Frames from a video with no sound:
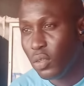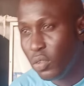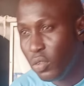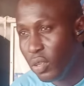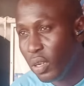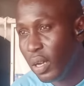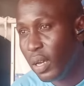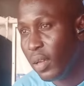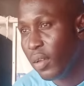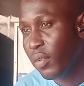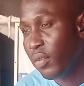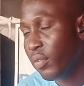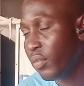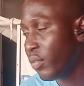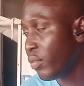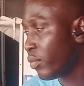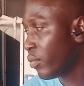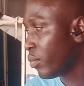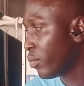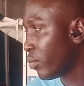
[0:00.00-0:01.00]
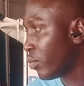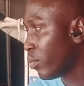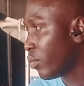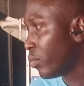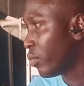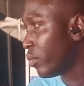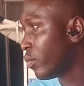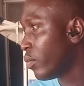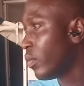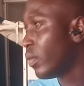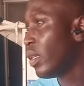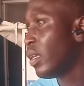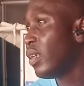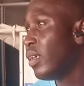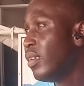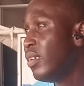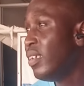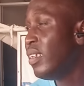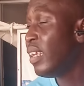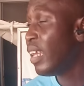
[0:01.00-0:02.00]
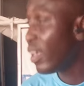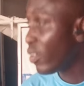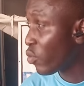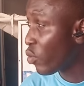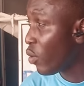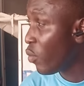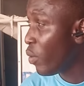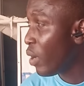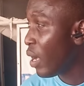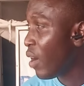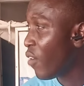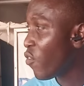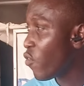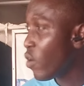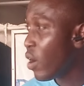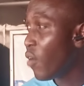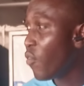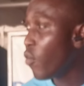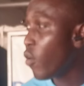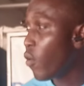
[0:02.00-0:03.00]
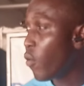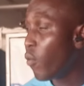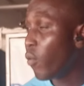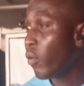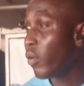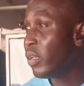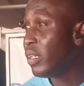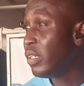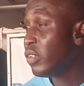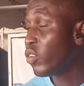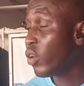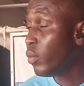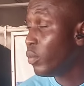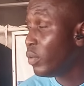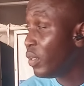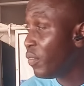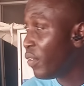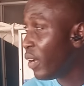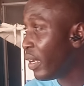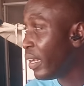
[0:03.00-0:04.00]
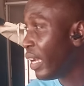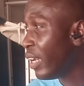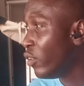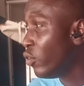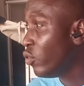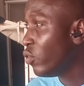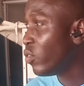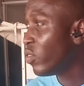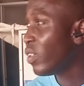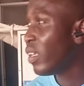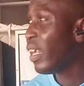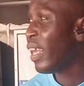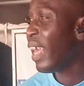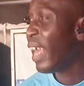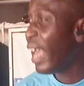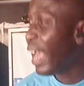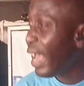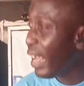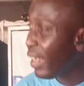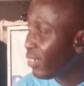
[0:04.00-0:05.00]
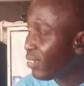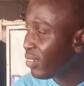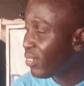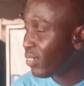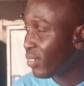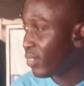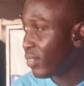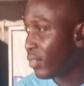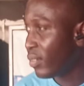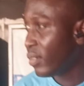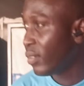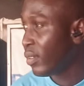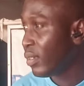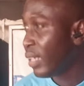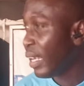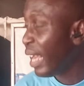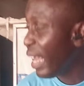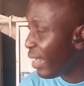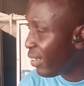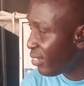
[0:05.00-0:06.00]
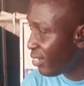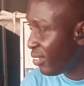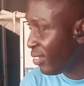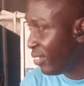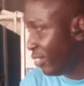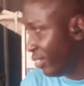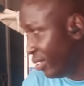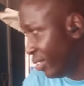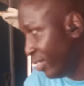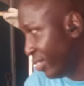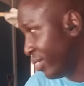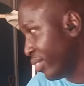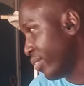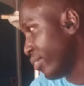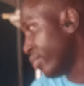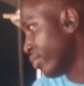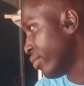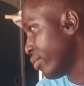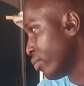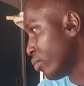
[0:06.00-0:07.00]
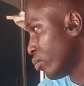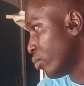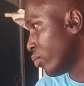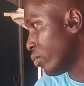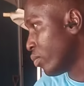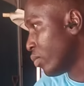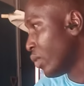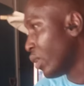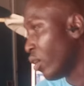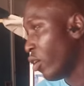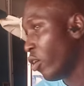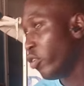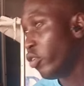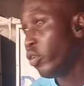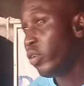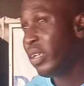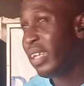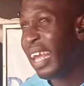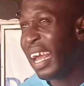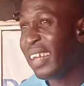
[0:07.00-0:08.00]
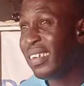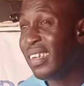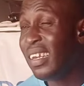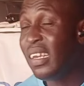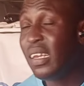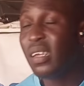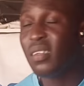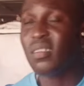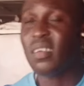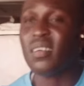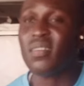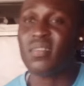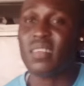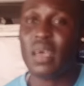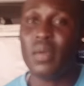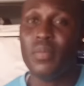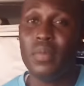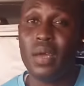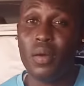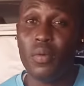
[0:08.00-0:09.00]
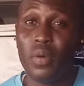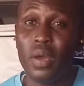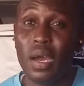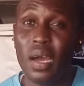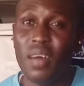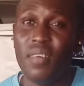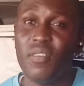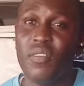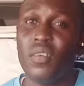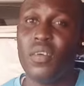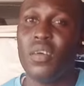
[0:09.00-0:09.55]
drive. The next one we have some video that use SSD. Although they are the latest type that we have,